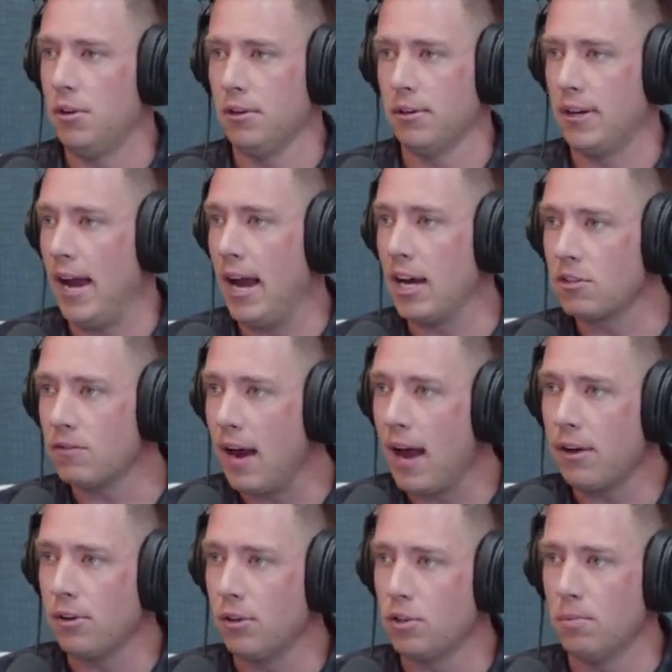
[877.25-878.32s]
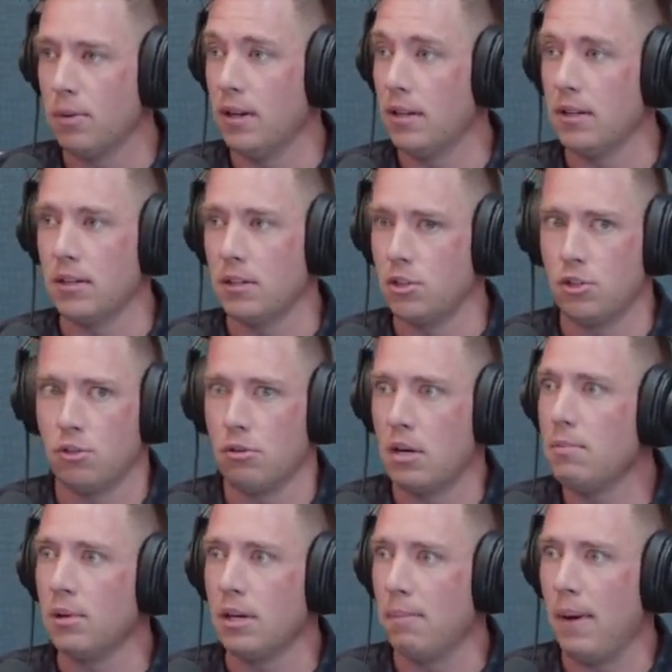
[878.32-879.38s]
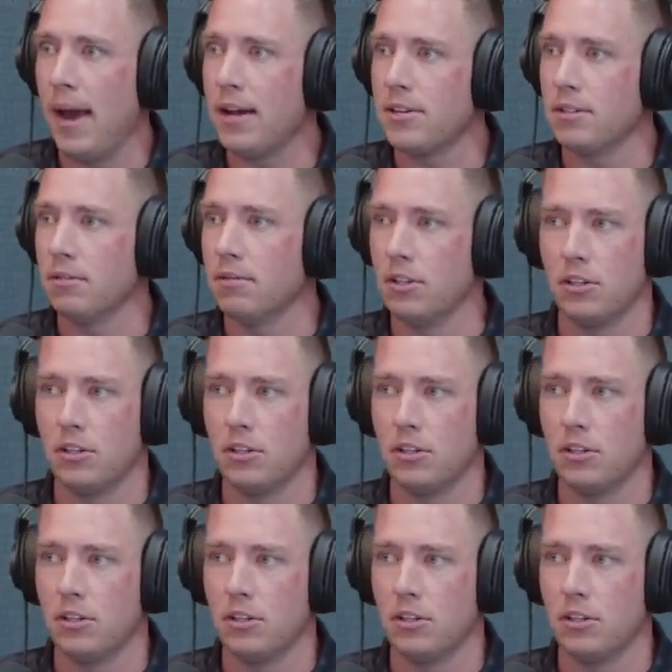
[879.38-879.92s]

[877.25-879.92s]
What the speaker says: your cash values, but it's extremely passive.